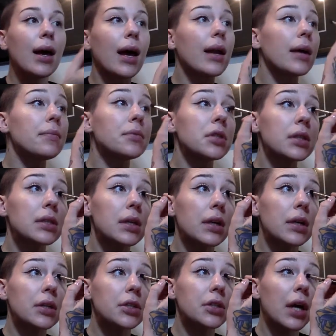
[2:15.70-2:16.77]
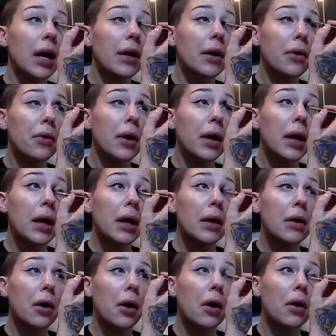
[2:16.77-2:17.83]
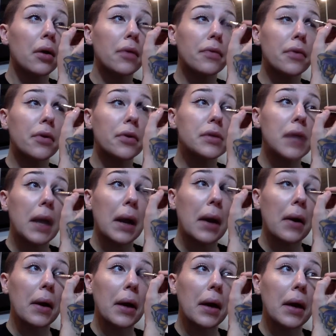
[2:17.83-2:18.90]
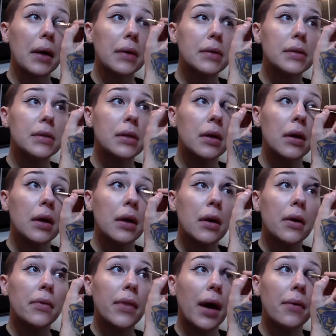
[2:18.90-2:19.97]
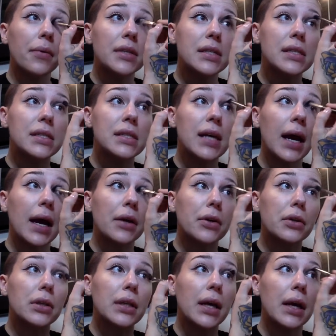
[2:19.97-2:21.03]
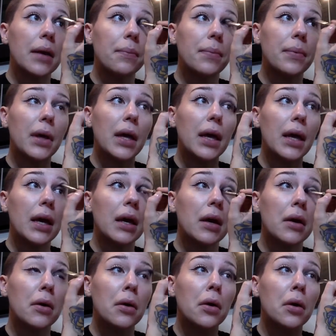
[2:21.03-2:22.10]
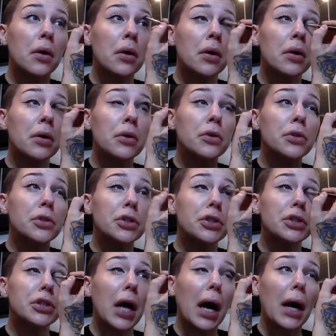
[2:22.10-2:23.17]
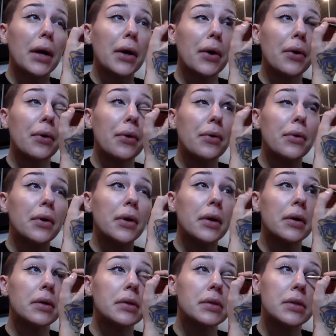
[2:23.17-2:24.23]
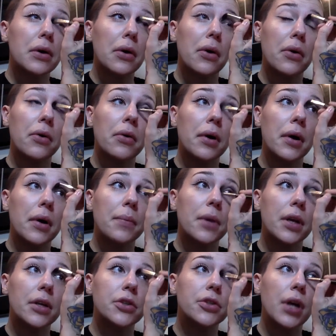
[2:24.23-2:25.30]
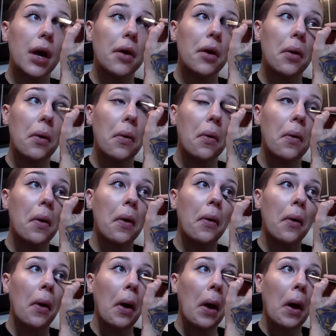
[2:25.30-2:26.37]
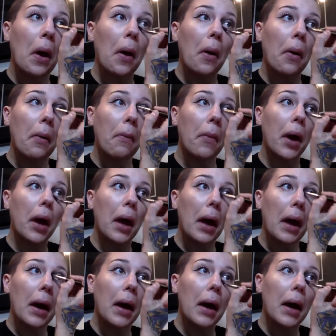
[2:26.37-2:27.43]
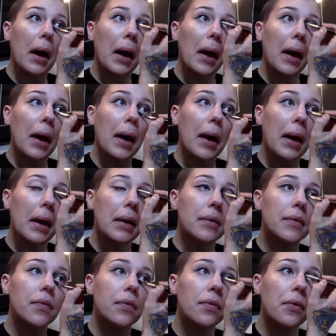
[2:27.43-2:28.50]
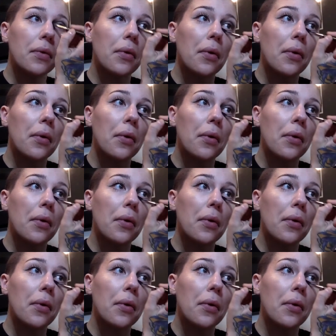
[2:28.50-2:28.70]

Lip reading: and I'm just going to shadow in all of those areas that would standardly be shadowed. So I'm going to shadow my eyes.